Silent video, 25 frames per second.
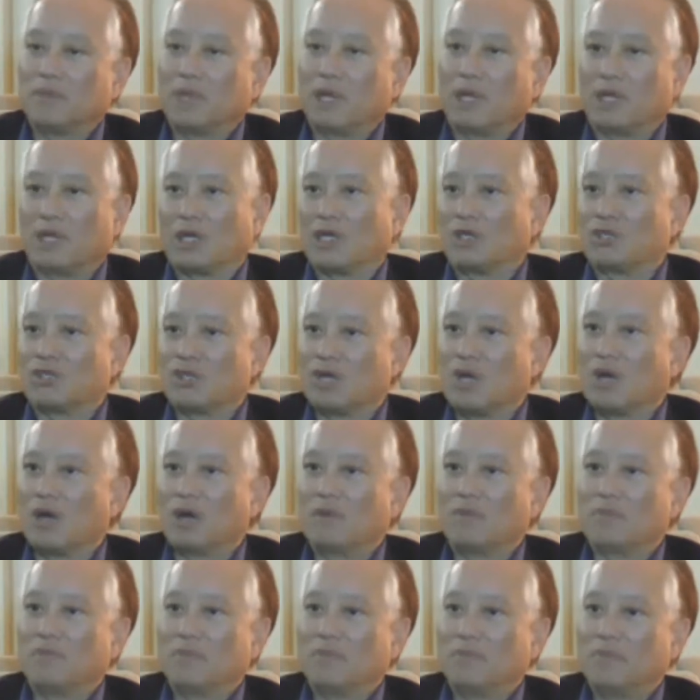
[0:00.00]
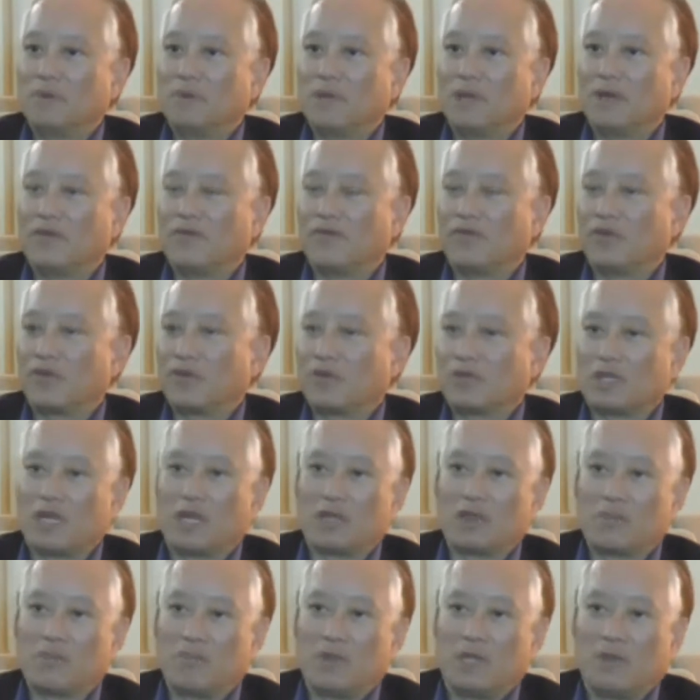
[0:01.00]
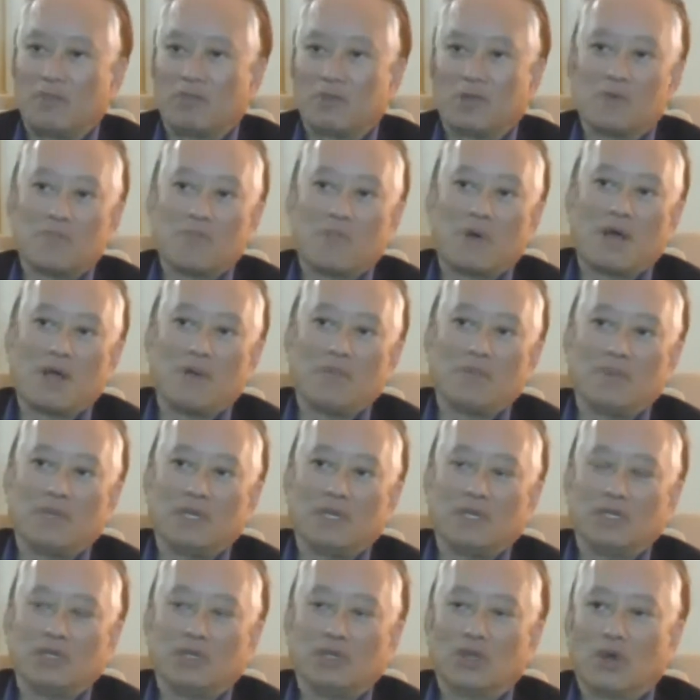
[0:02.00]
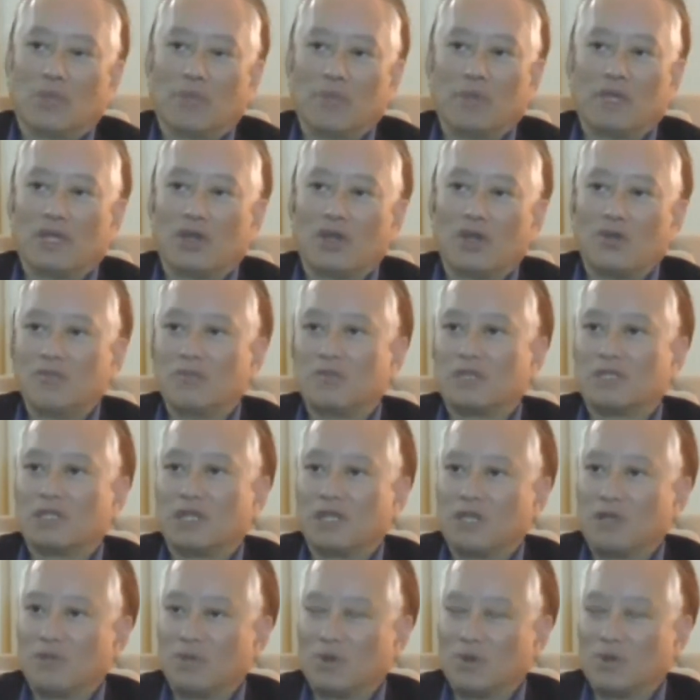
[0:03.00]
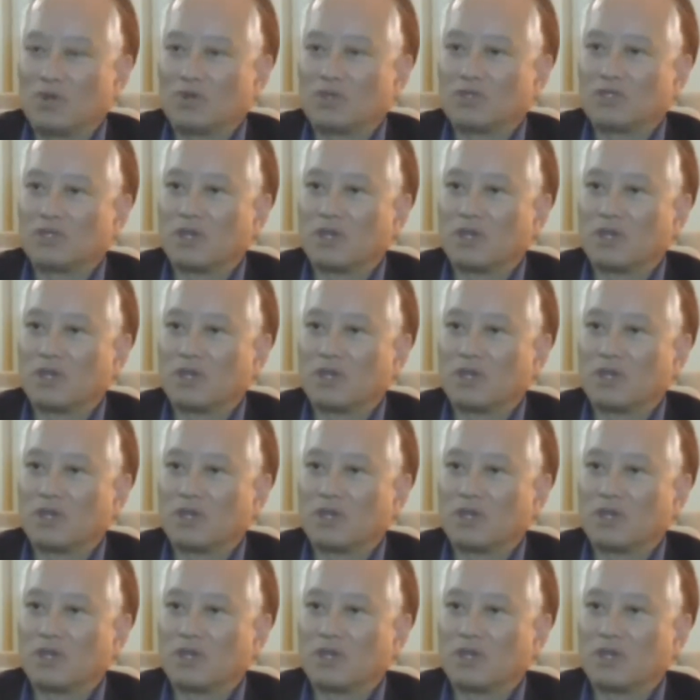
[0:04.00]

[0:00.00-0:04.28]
getting a job, and for other people it might be not being homeless anymore.